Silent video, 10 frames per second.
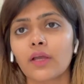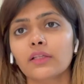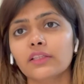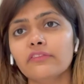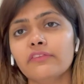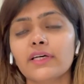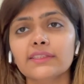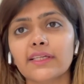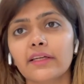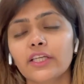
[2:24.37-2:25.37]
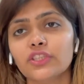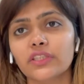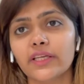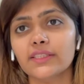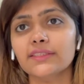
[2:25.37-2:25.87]
The first
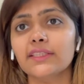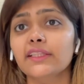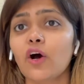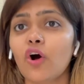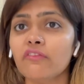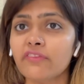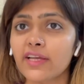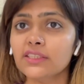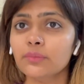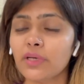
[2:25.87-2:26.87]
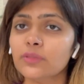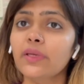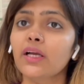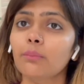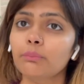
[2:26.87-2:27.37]
condition is that the offense must
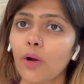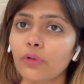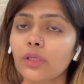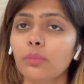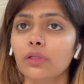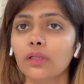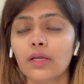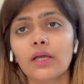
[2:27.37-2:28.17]
be compoundable.